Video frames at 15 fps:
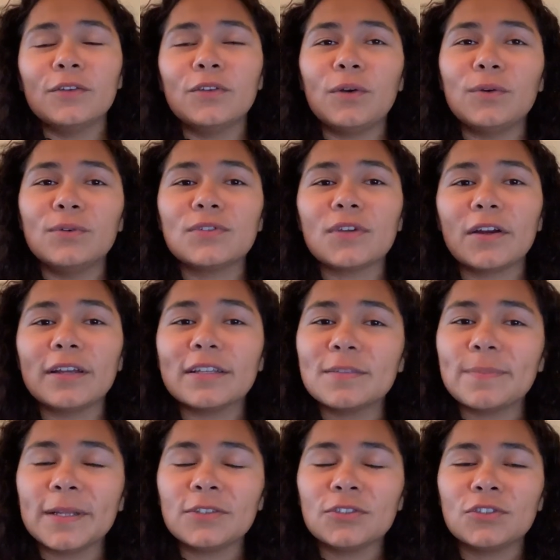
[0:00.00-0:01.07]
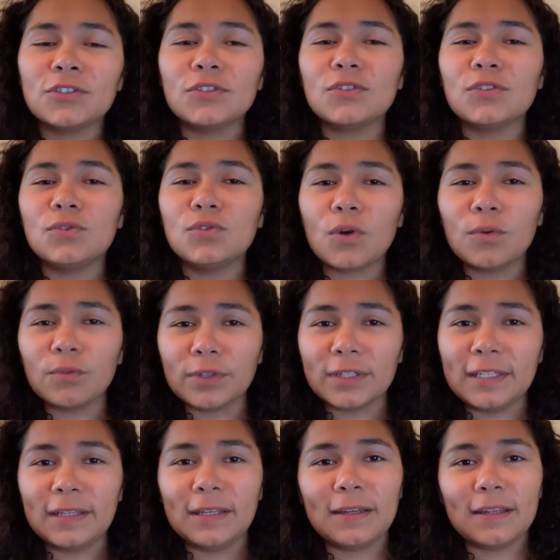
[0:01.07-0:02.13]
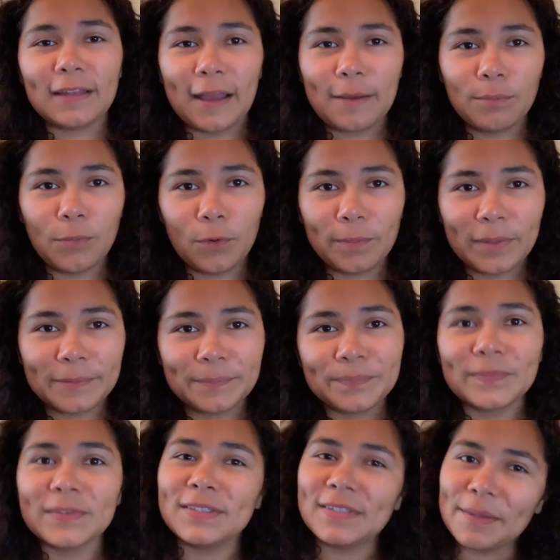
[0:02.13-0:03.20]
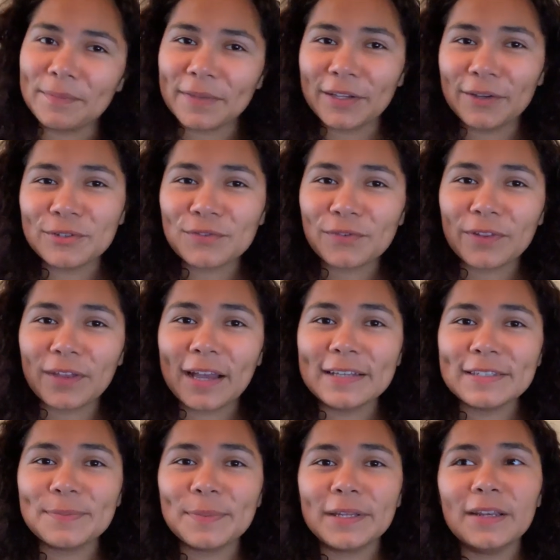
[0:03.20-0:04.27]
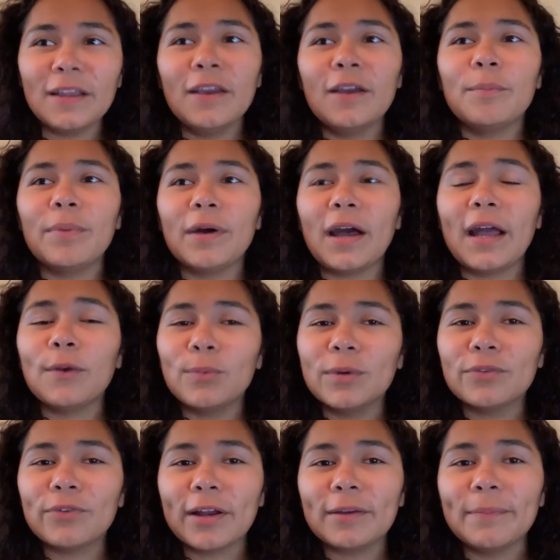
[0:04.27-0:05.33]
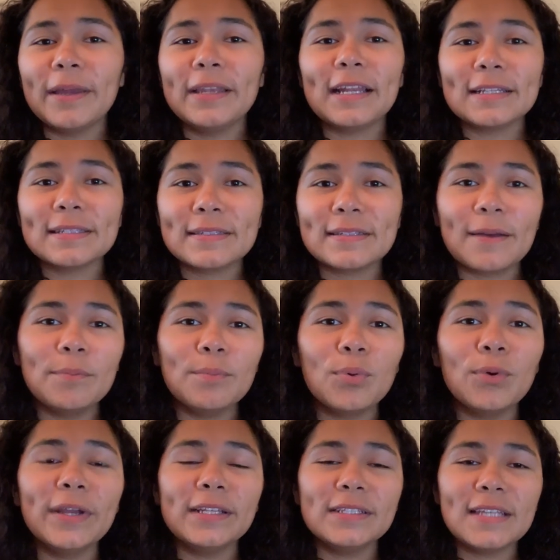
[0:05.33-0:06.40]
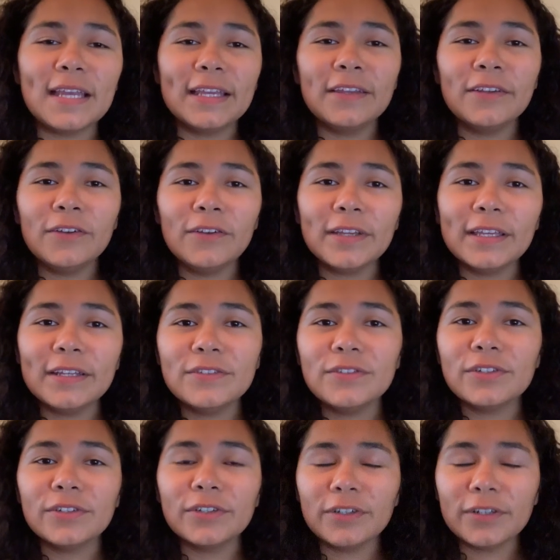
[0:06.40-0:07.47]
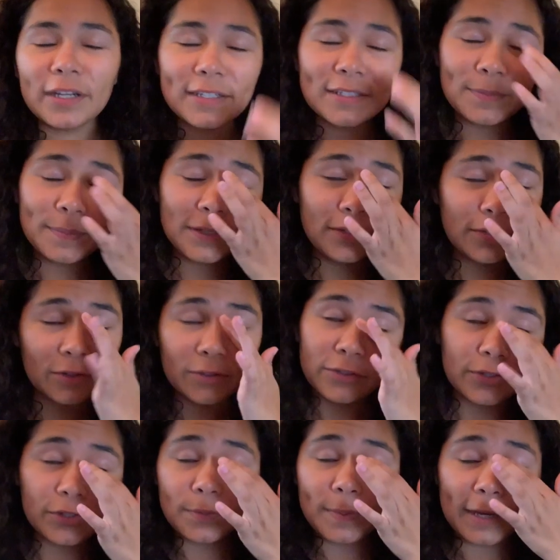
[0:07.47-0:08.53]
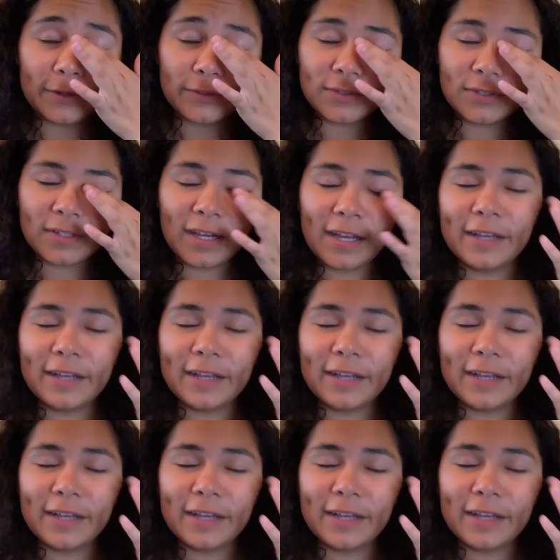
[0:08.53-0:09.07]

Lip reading: those are expenditures you don't really need at that moment. Same thing goes for the husband, but I would recommend at some point taking your kids or your husband or your spouse